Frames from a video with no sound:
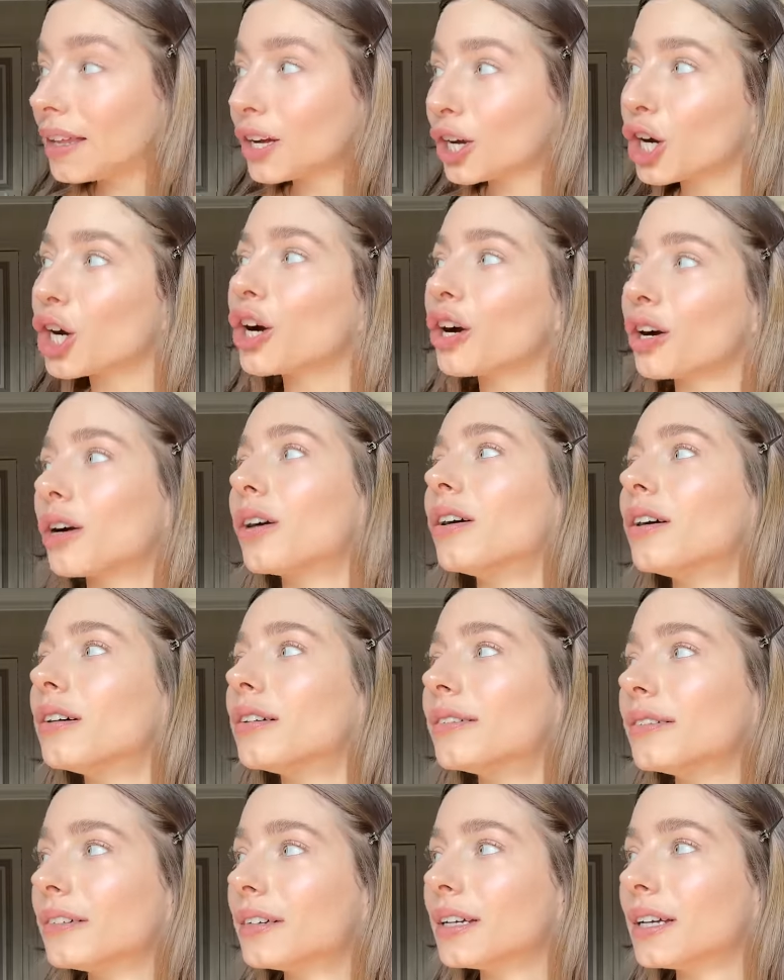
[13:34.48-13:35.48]
girl,
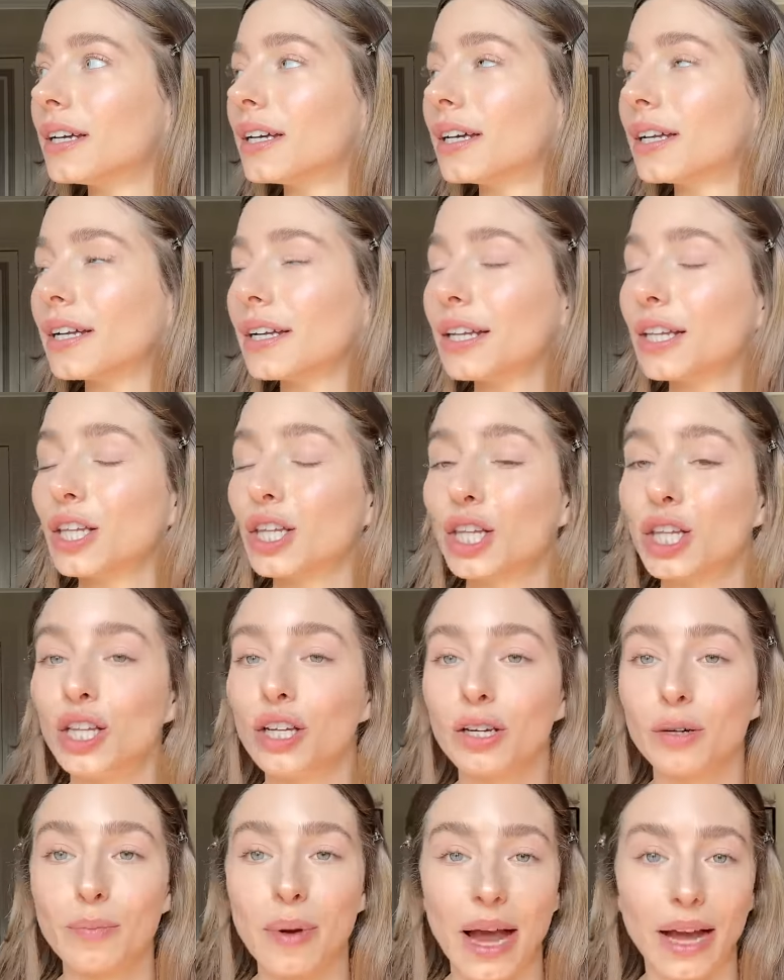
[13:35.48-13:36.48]
I
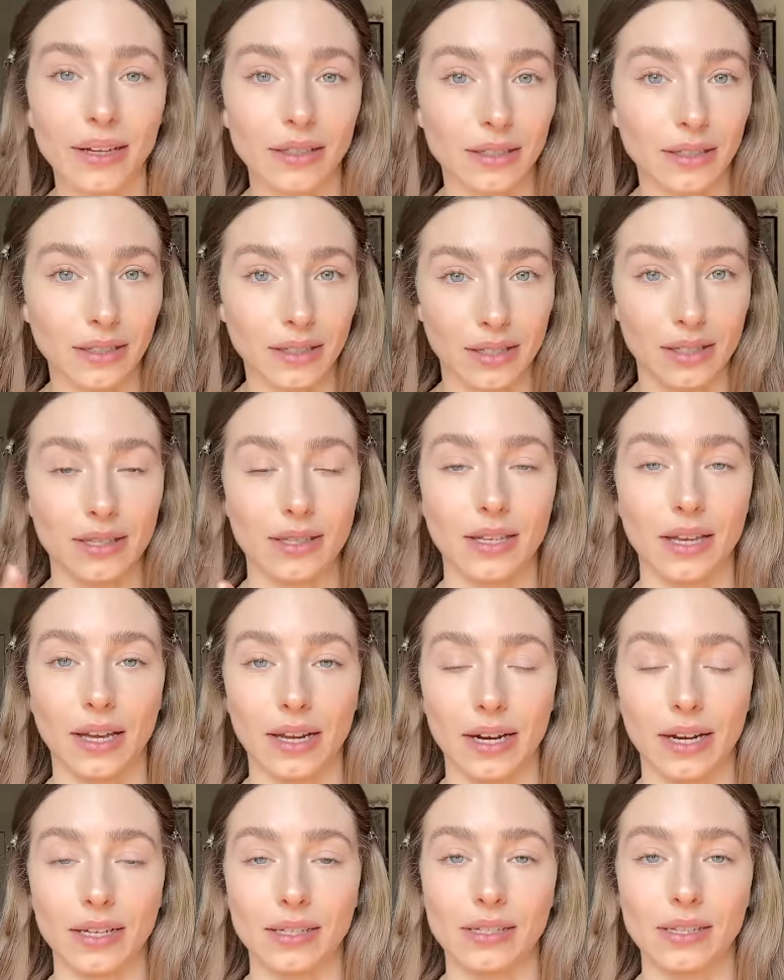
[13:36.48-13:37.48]
look back to Lisa, and
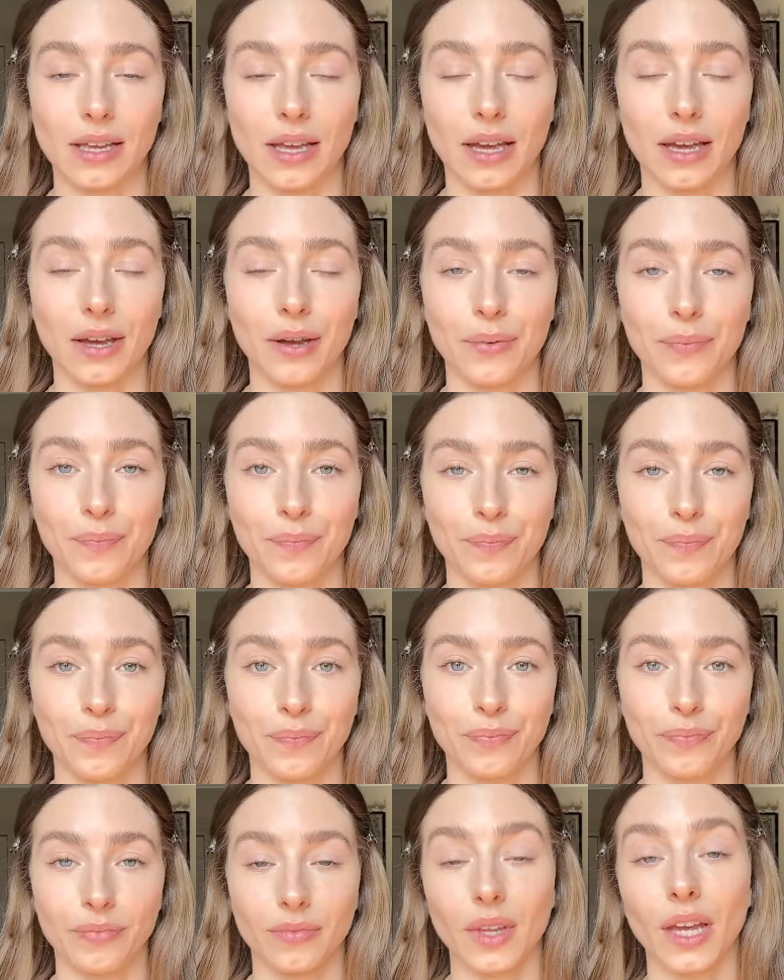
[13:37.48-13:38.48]
I say,
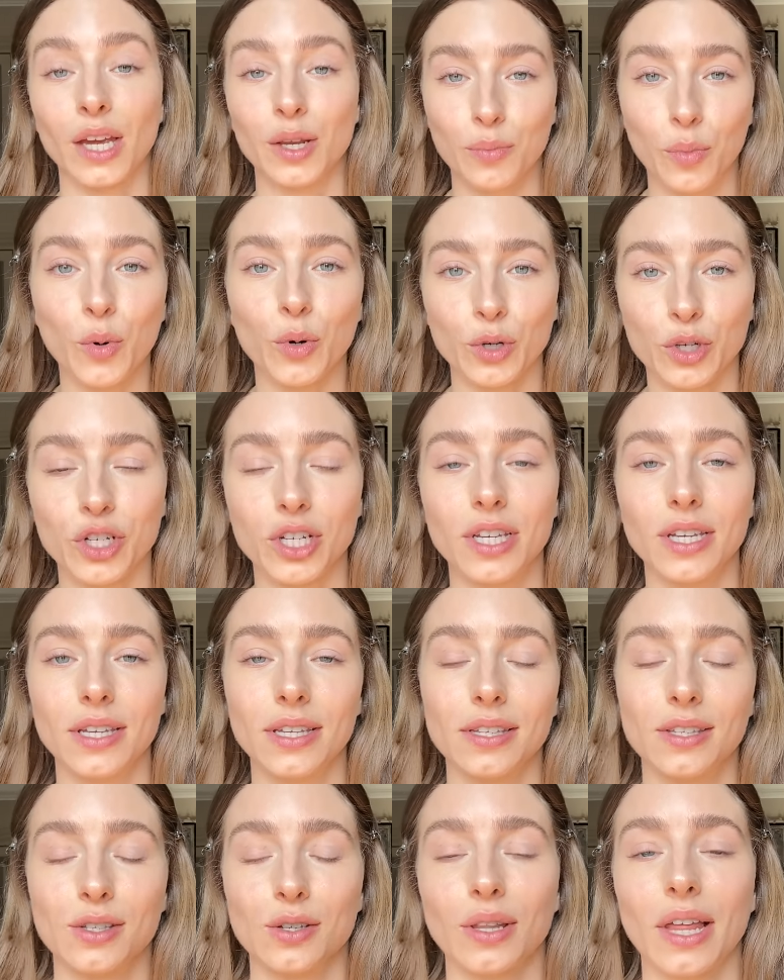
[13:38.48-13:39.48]
in
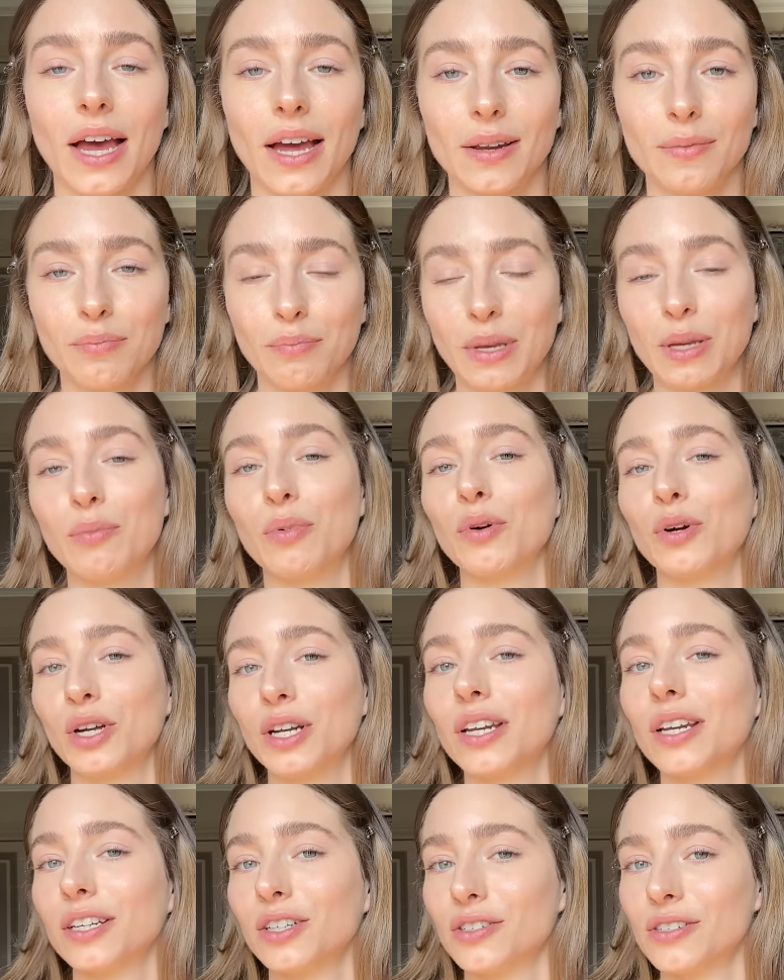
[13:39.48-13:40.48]
Portuguese so that people
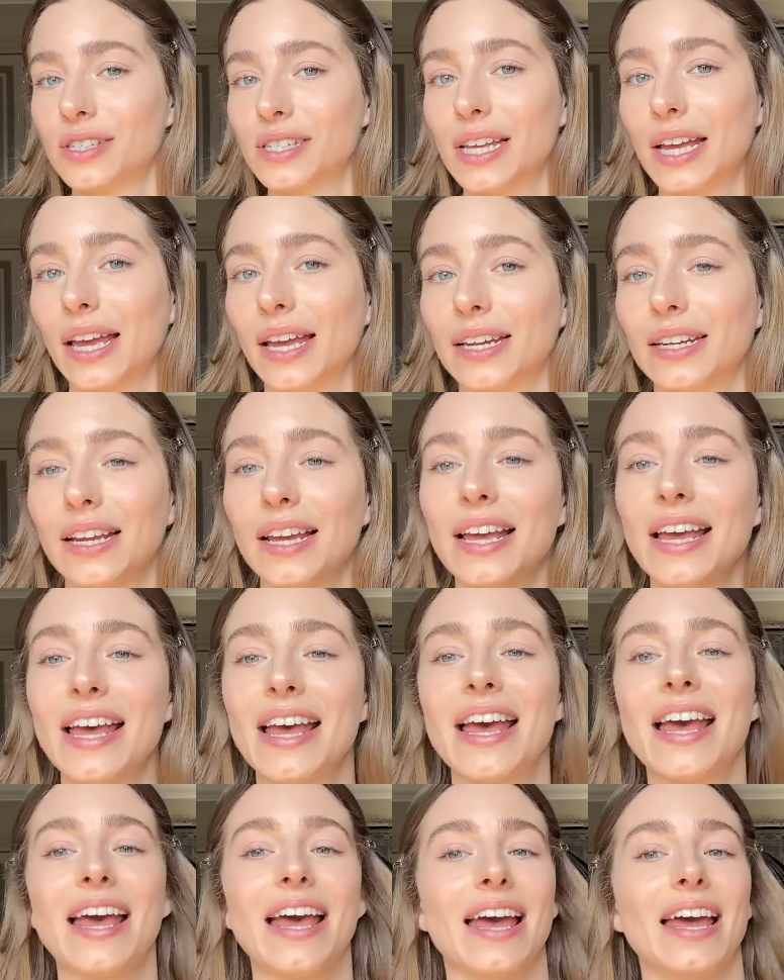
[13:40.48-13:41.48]
couldn't understand,
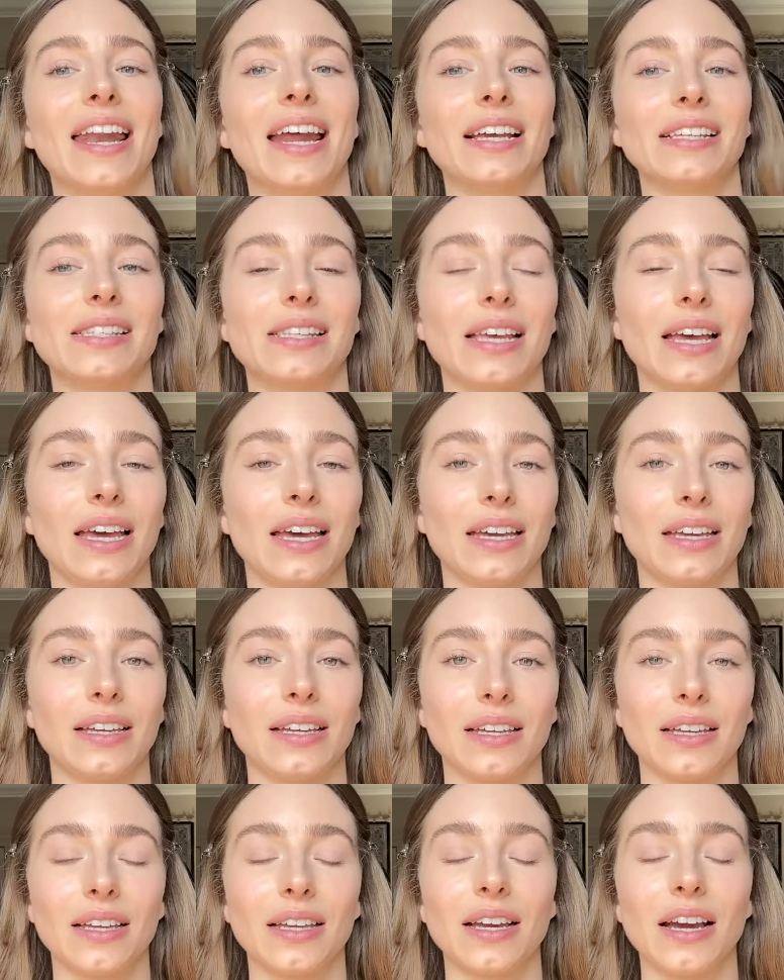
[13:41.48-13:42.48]
and I say,
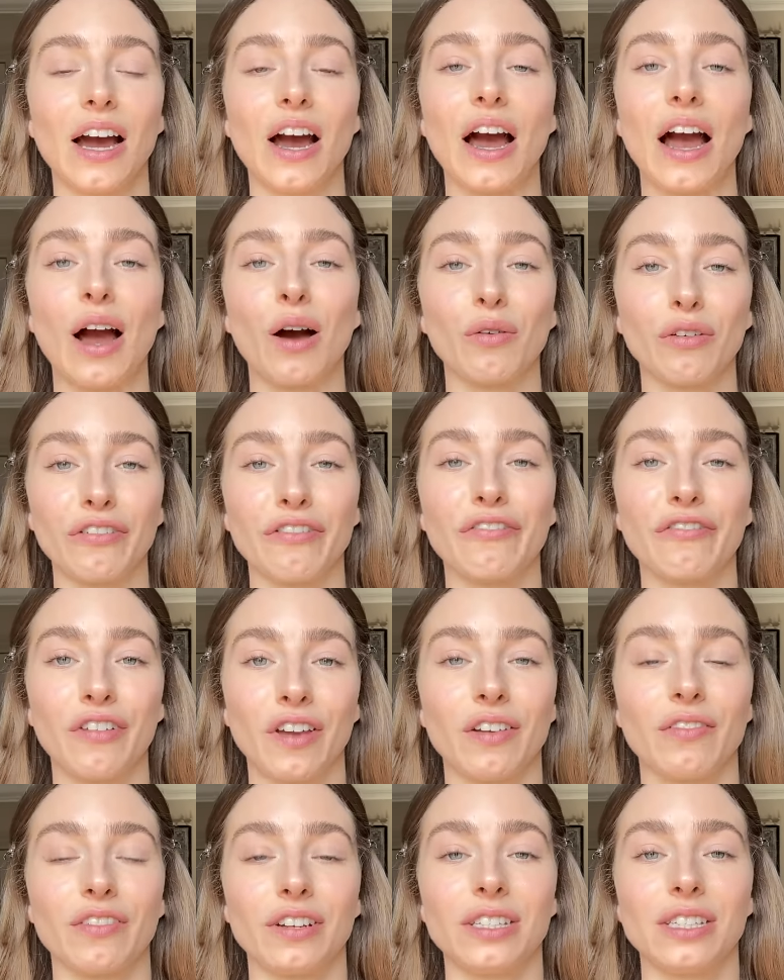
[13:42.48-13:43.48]
our
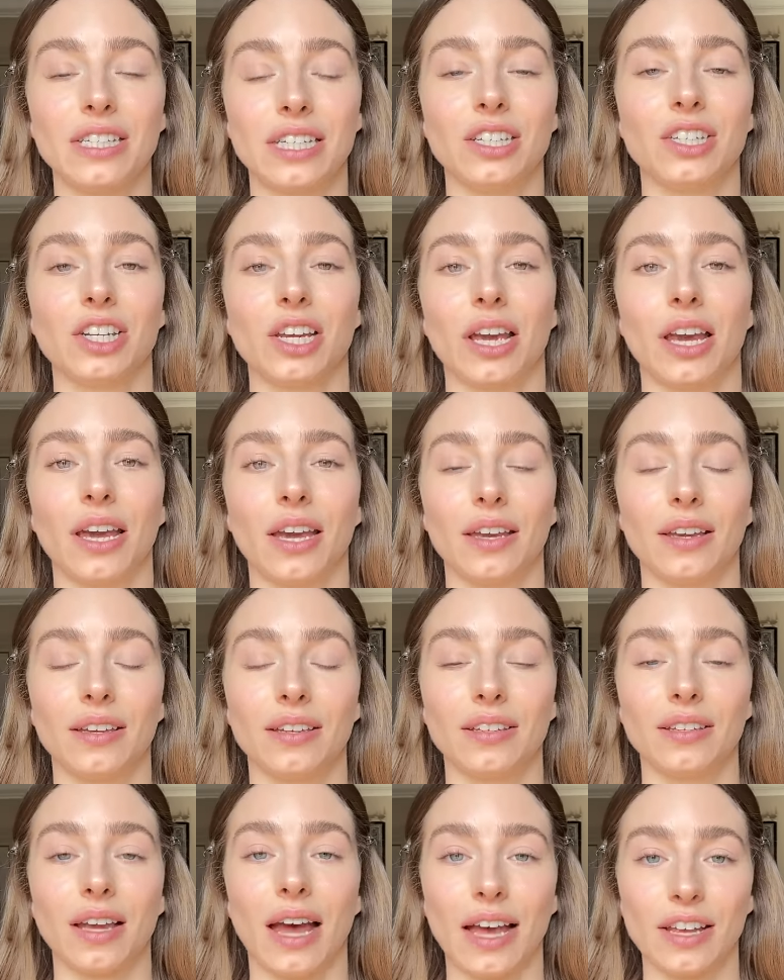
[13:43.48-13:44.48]
favorite DJ
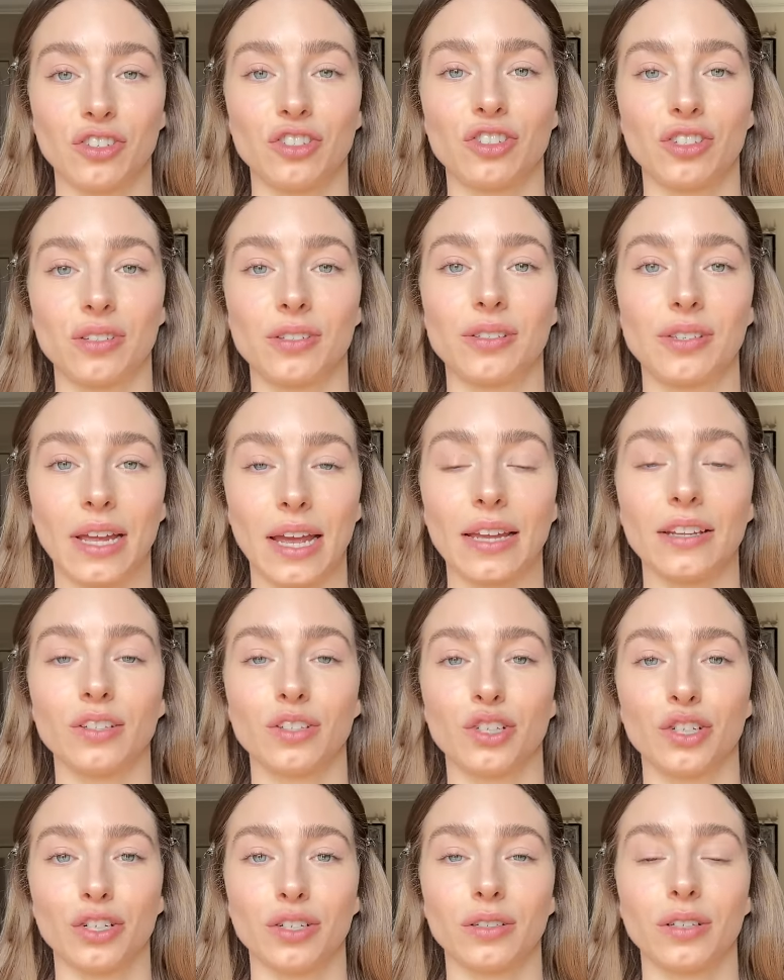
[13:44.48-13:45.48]
has just
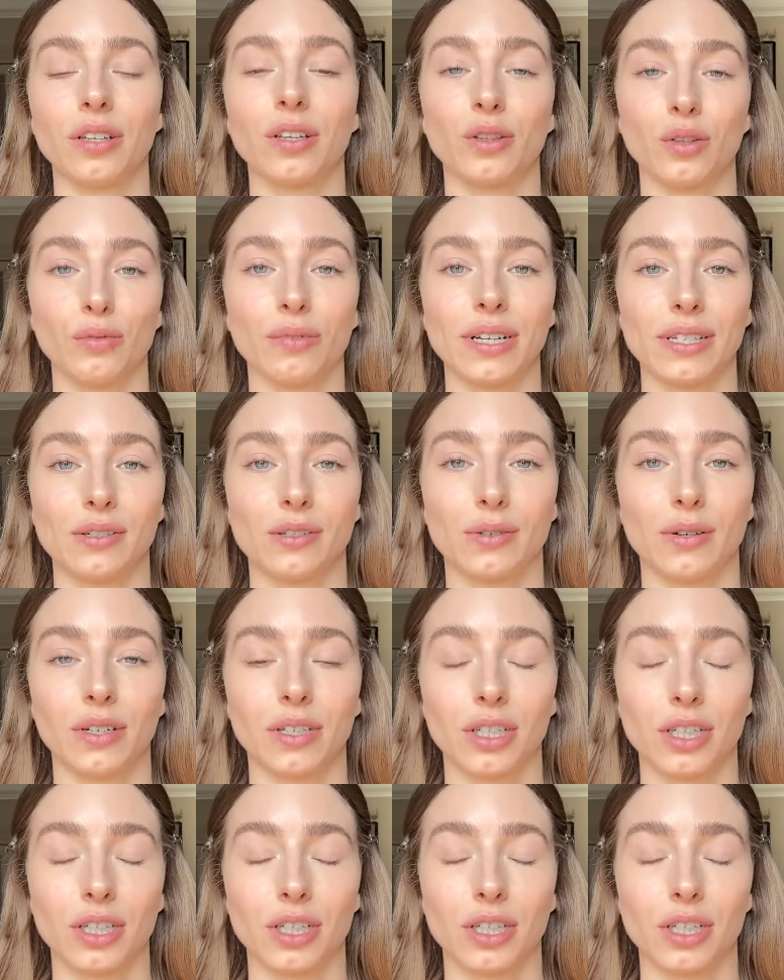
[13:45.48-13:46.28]
entered the restaurant.